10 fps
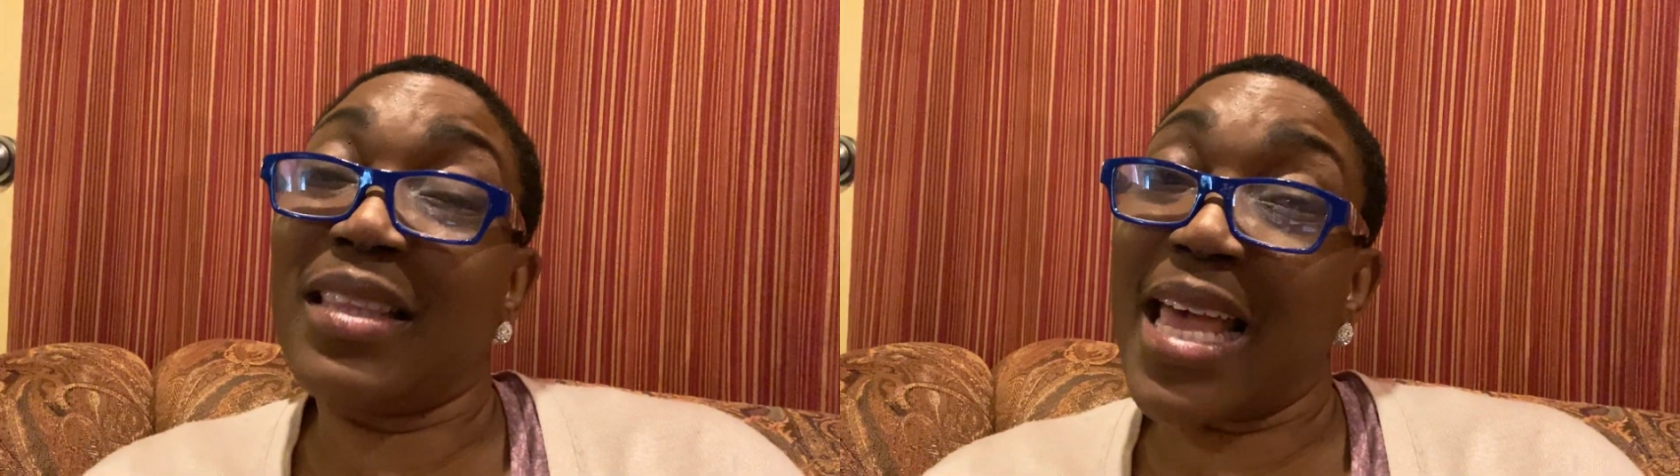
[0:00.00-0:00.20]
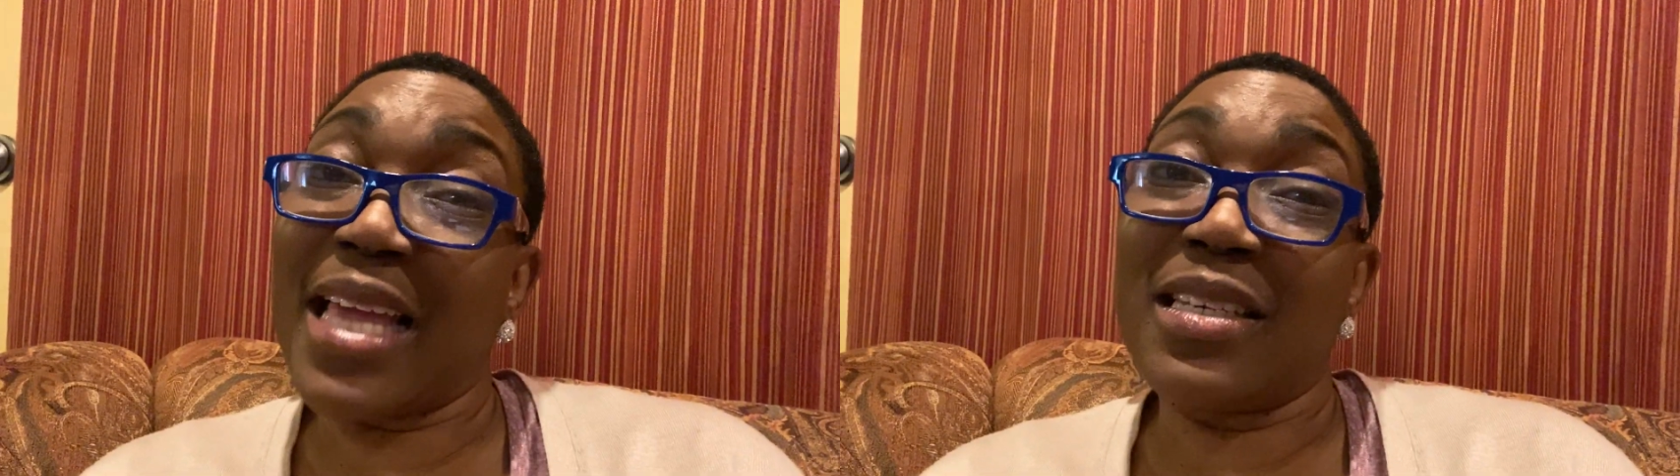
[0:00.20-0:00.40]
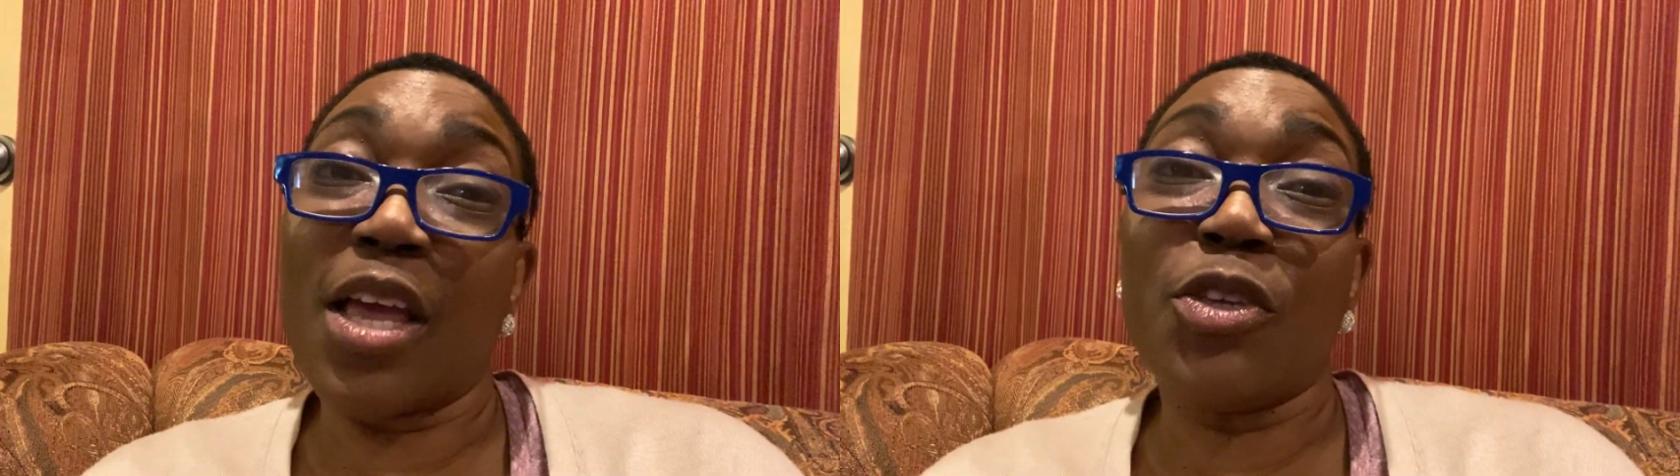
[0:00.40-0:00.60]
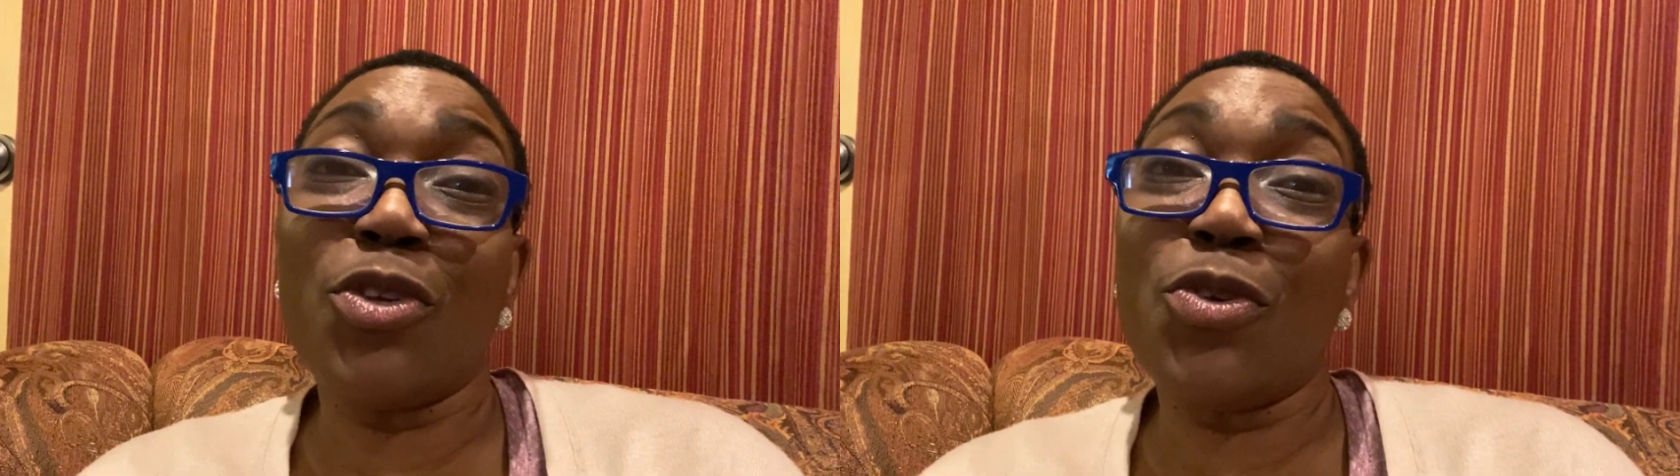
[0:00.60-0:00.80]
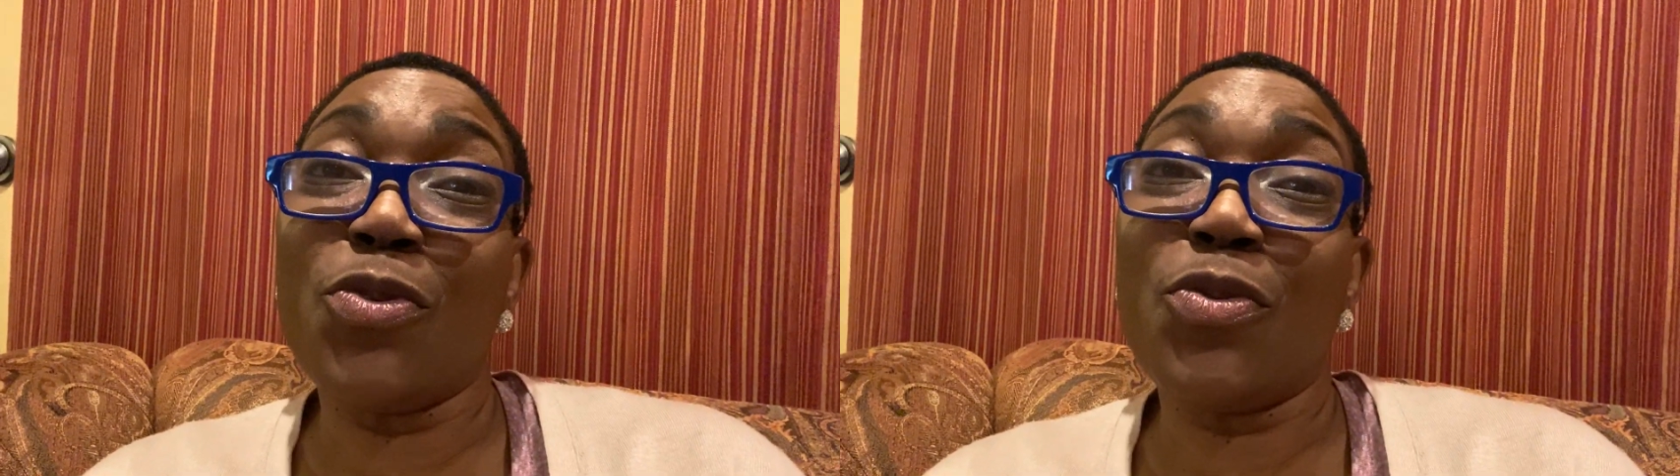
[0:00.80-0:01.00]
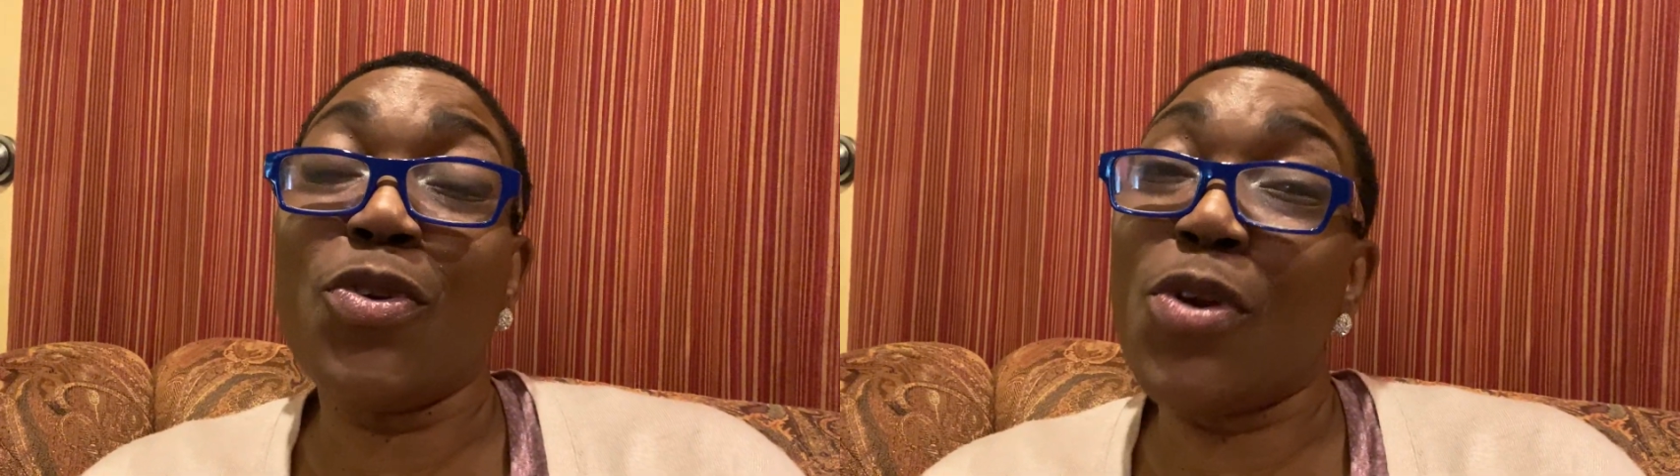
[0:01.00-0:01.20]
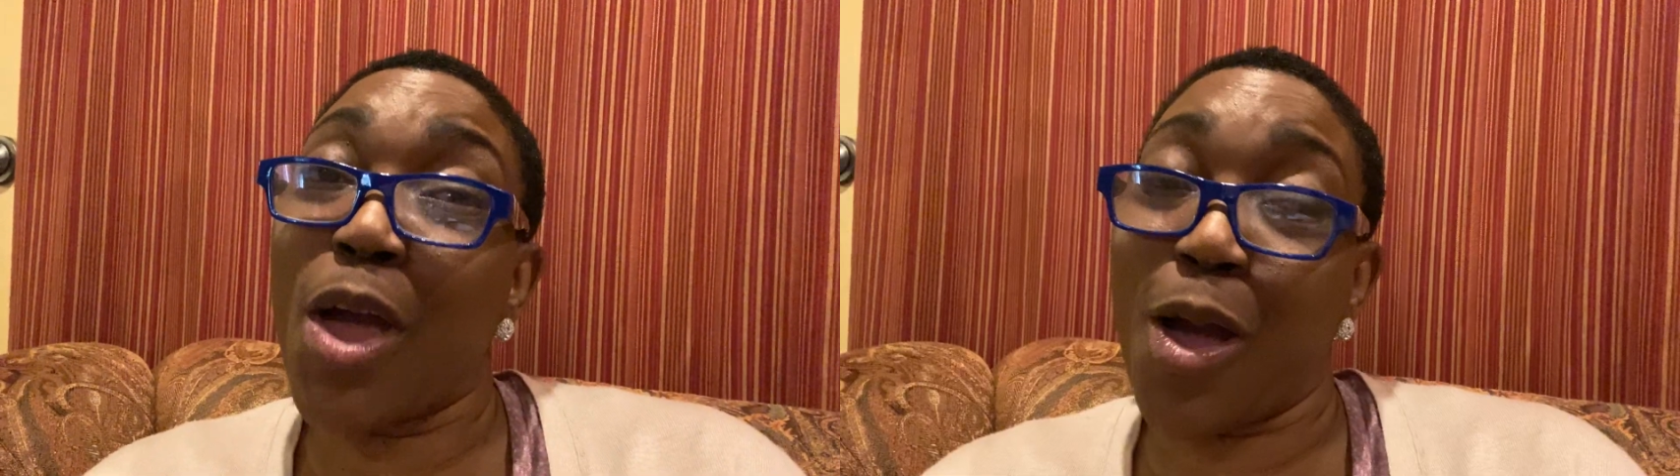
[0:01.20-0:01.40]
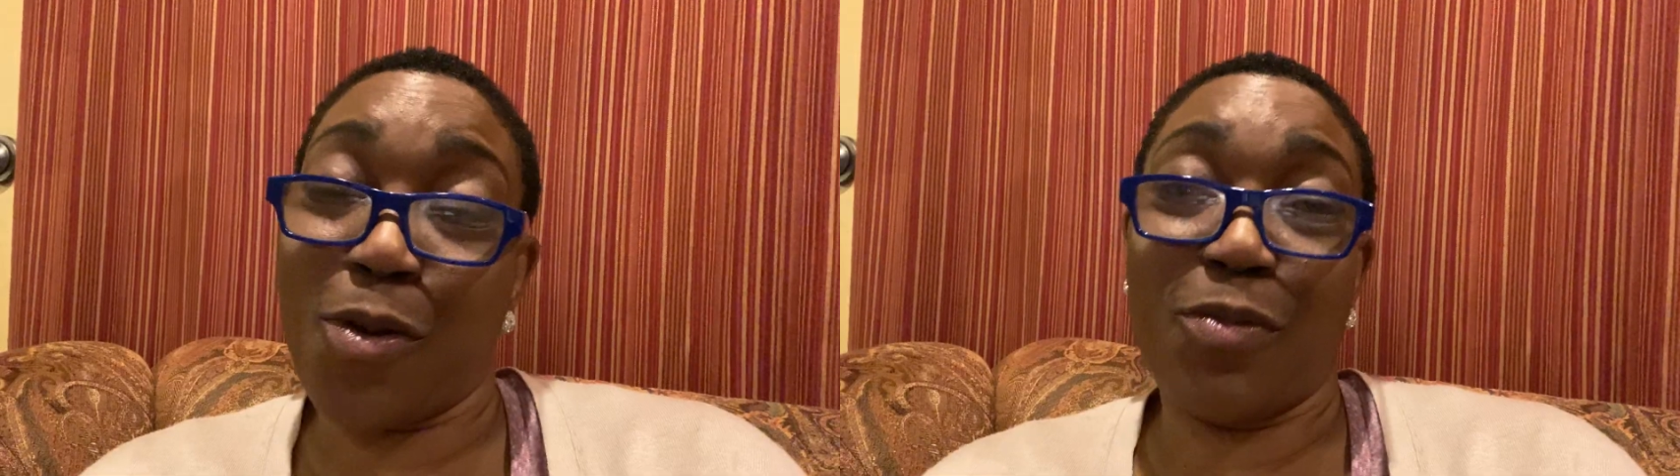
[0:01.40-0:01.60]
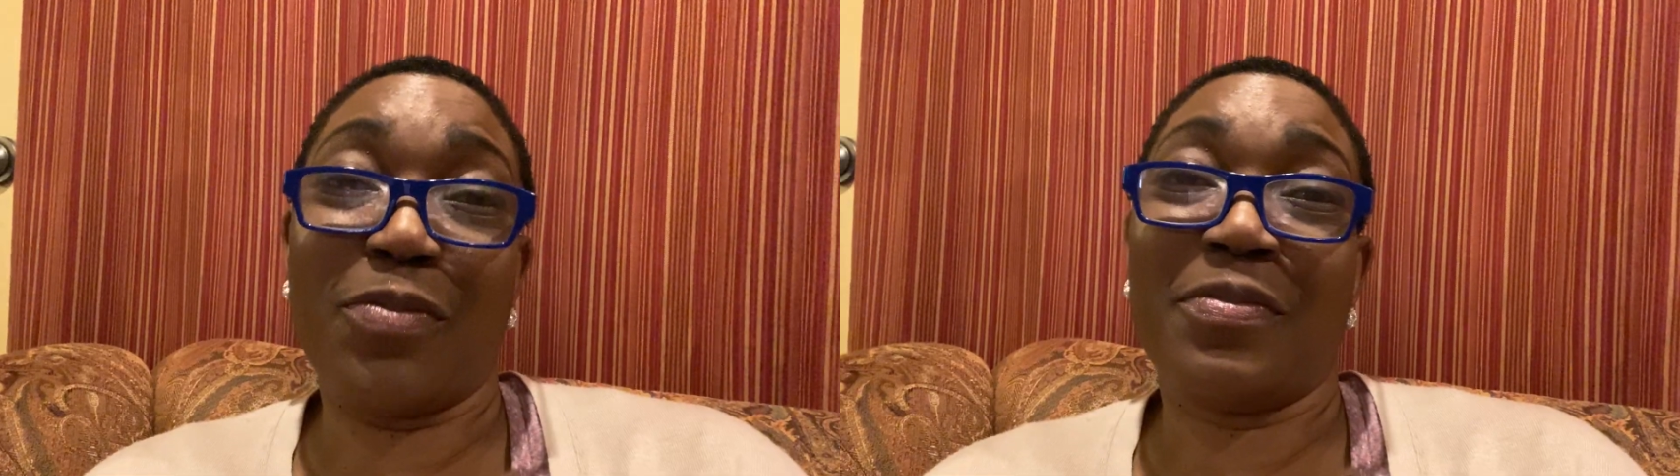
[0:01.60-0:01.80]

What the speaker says: than you know.